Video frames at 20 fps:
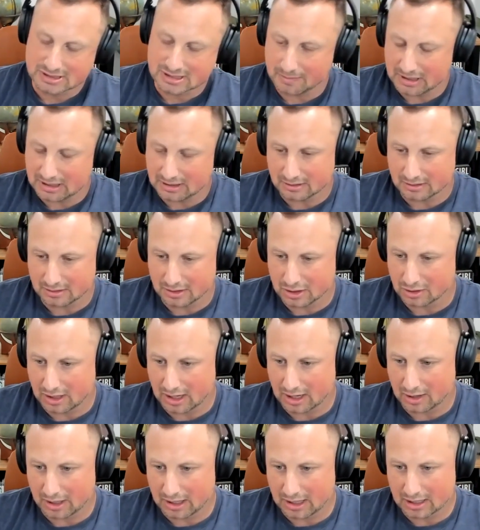I mean, and
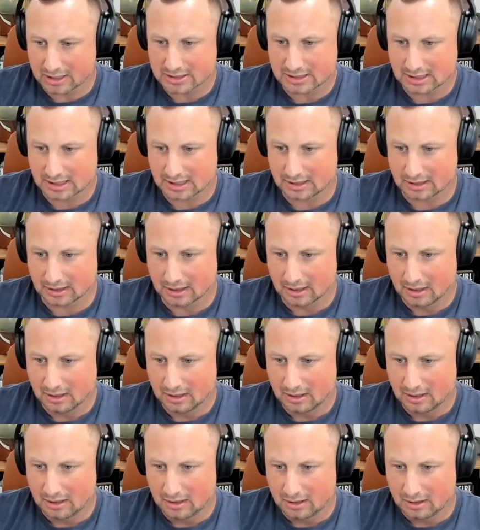I'll say,
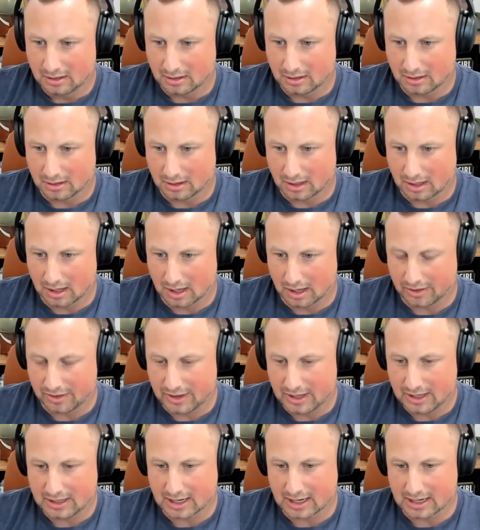I
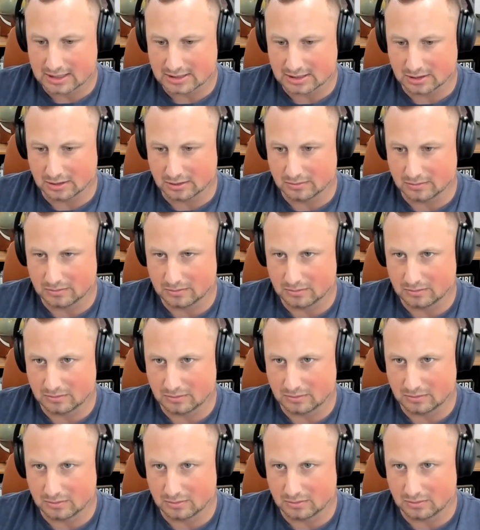think
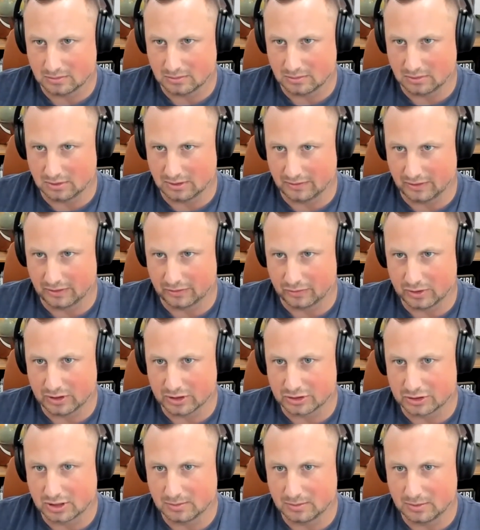if
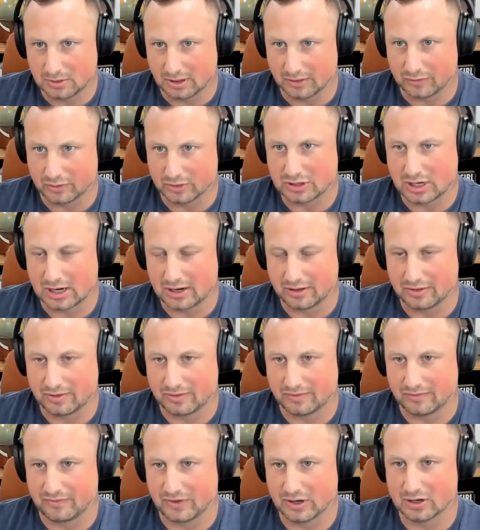we try to
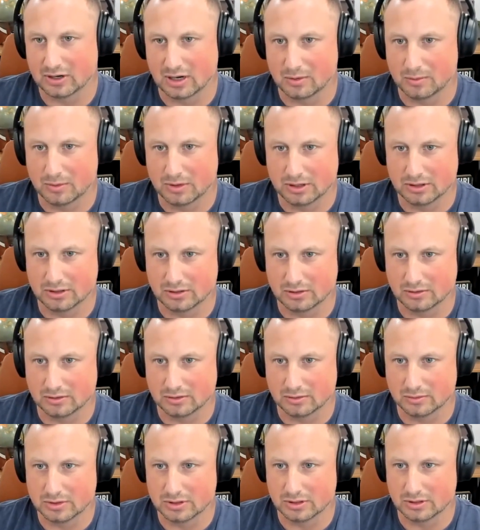figure out
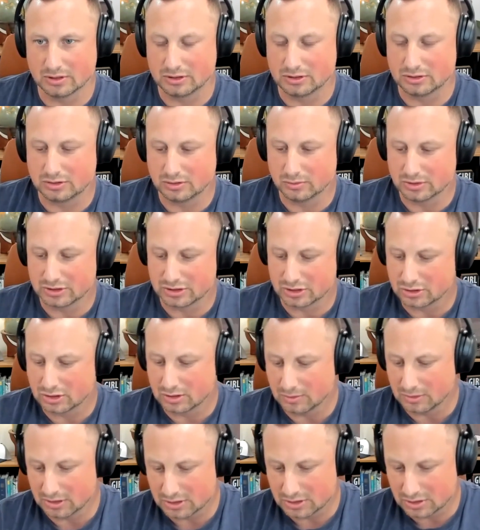what's
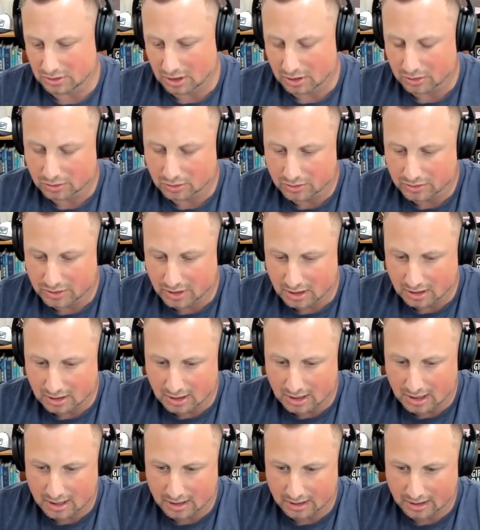attributed to our growth
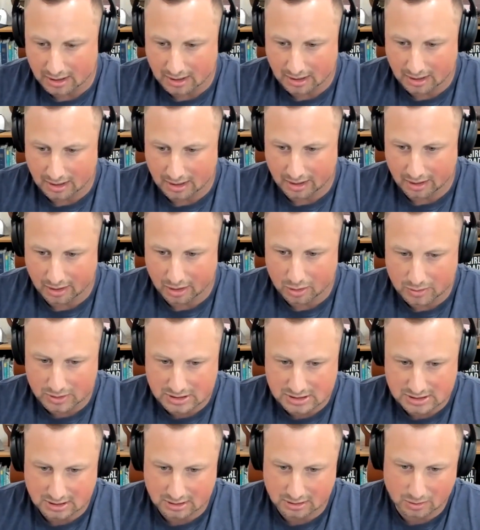online, I
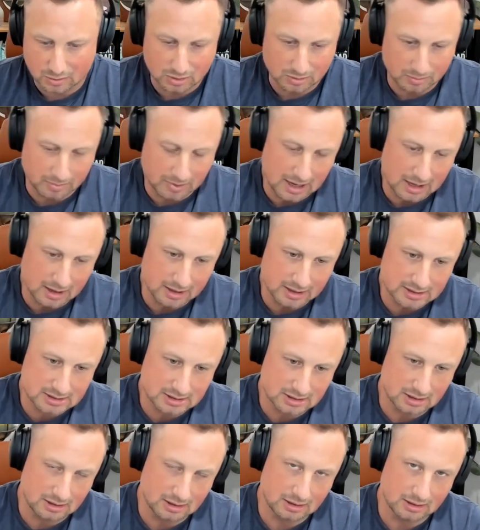always say the word
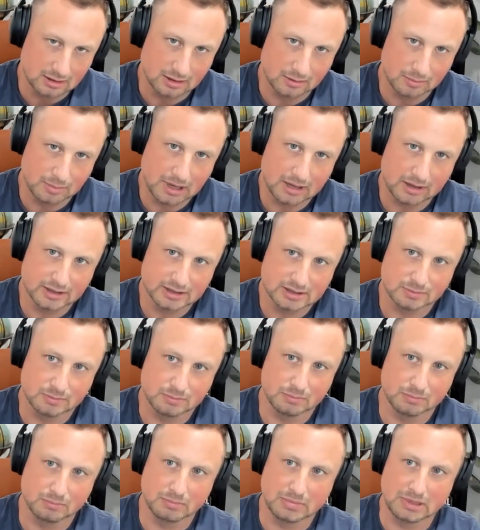balance, and the balance
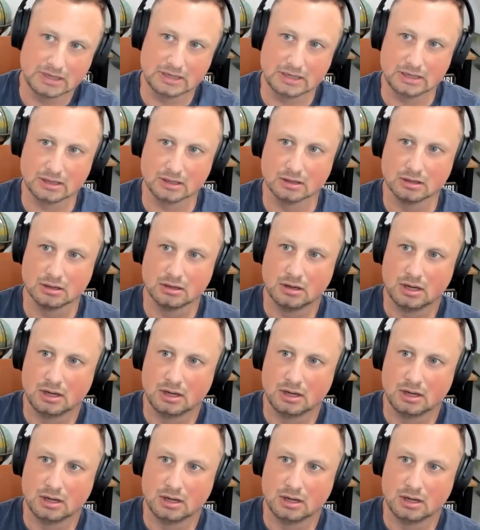meaning,